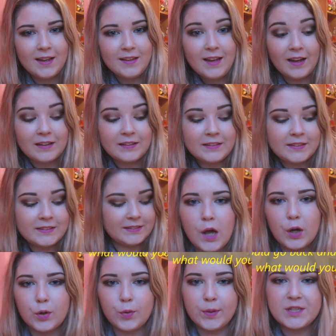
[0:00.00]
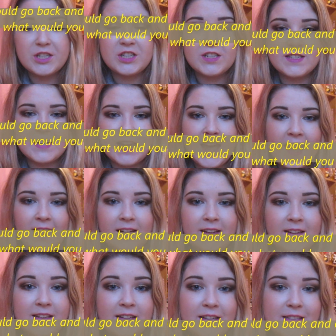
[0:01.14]
yeah. Question 10
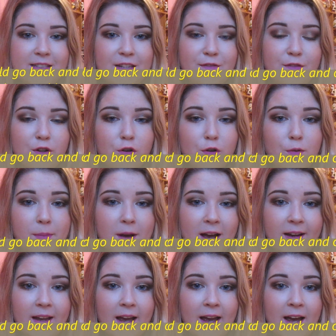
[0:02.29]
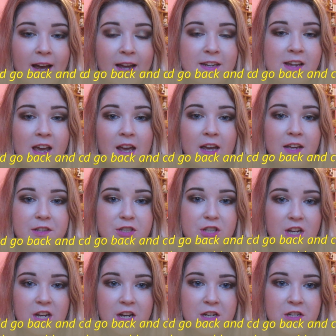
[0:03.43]
is, if you could go back and
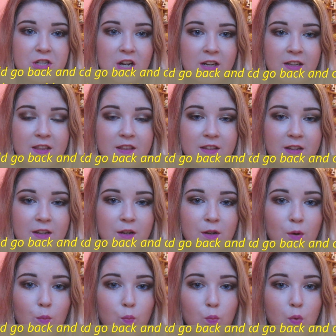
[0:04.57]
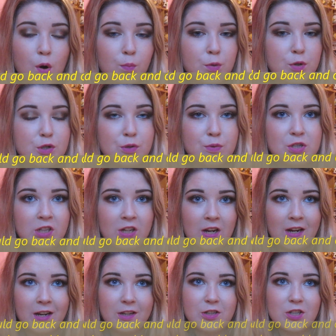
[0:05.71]
change anything, what would you
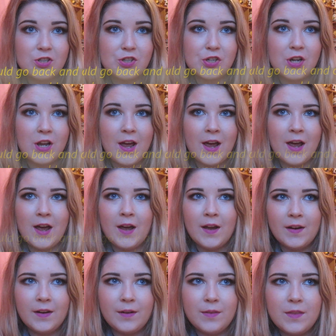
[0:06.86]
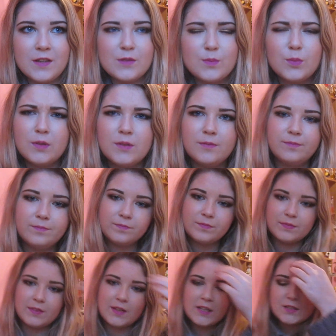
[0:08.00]
change? Now this one,
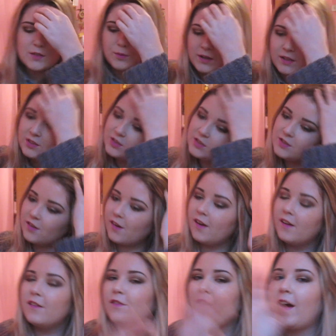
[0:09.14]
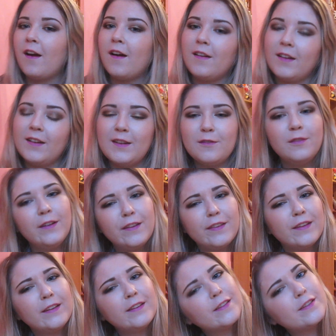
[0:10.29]
these questions are kind of hard. I didn't really
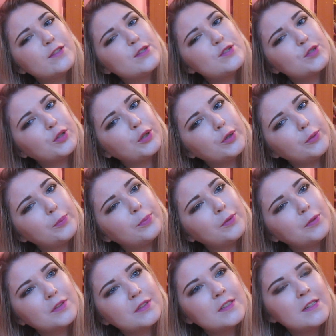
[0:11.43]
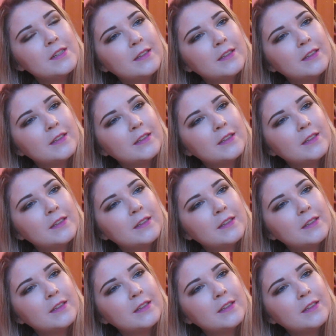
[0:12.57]
think this through, but